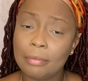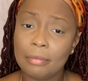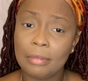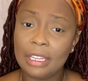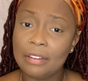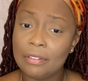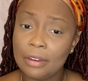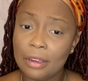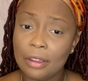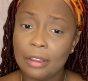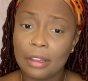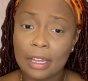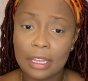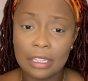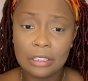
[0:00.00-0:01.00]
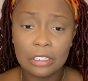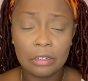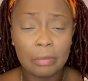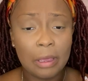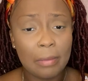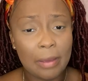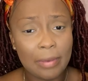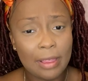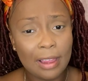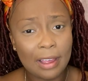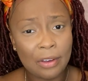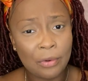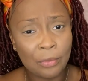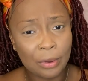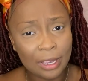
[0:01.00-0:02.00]
Even the, like, it took me maybe like
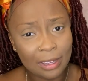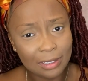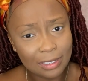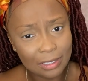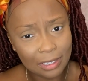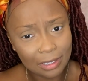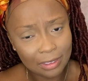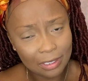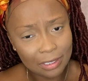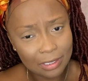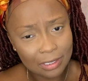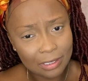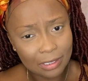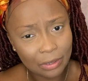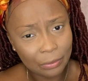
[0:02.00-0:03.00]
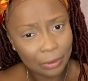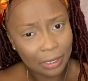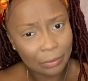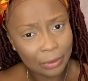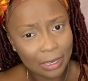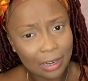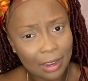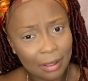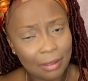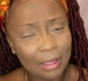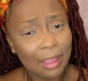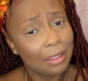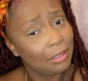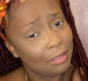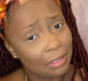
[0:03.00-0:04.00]
a week to get this. Week and
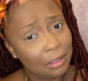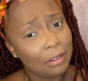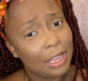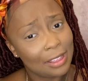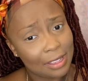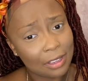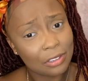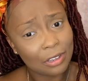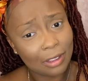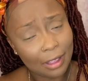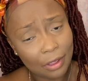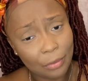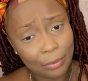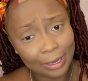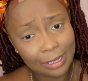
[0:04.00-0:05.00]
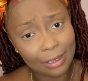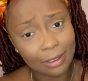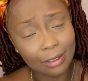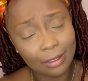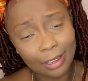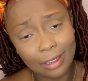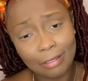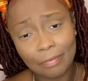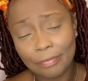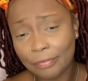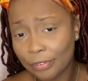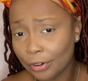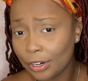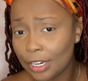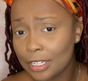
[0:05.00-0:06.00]
literally I think it took like a week
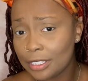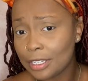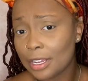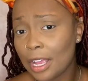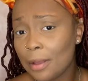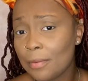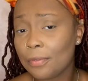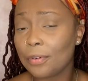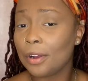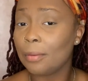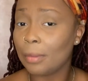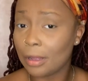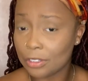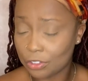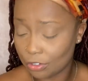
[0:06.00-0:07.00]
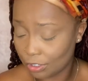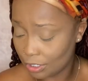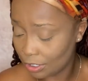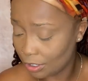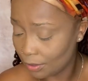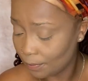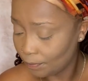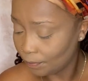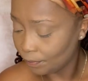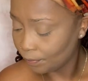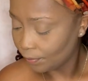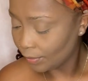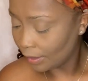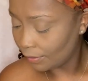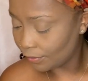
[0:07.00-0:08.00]
for it to come from Australia,
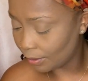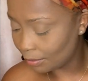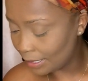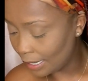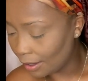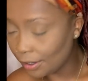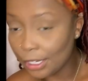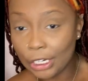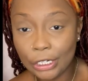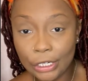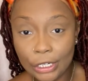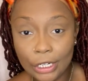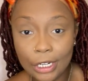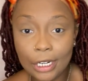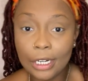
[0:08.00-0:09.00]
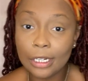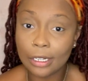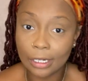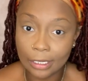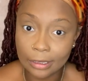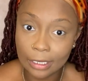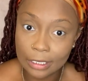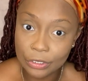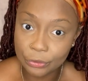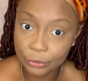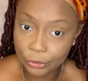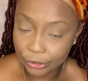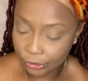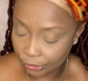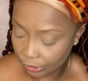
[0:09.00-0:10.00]
from down under. Like, that's
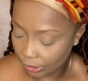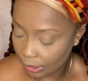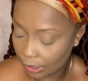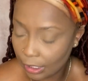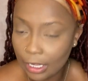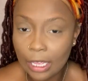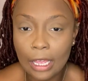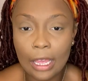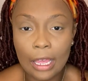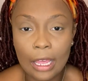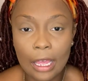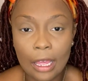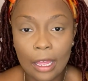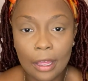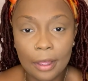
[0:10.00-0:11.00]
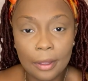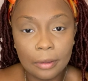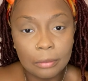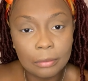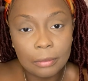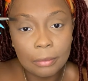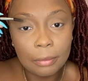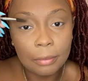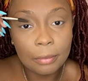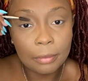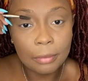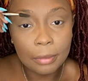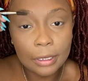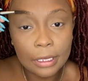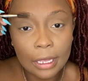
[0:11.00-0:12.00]
really good.
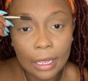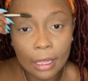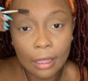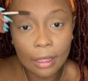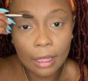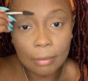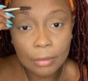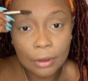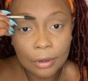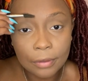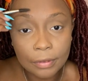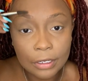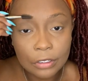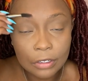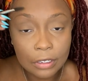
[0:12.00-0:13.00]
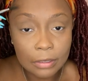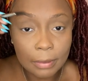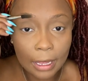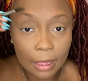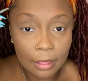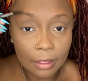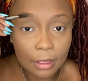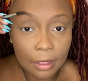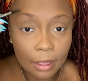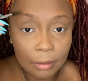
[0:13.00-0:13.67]
But yeah, I'm gonna feature this palette.